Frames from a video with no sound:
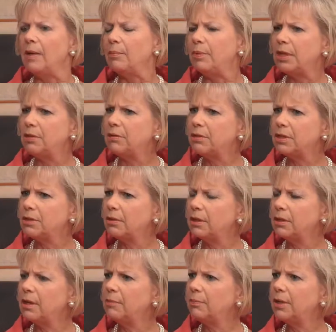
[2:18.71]
because our
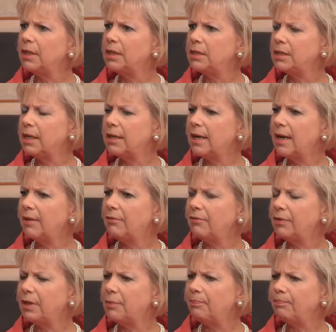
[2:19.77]
companies that have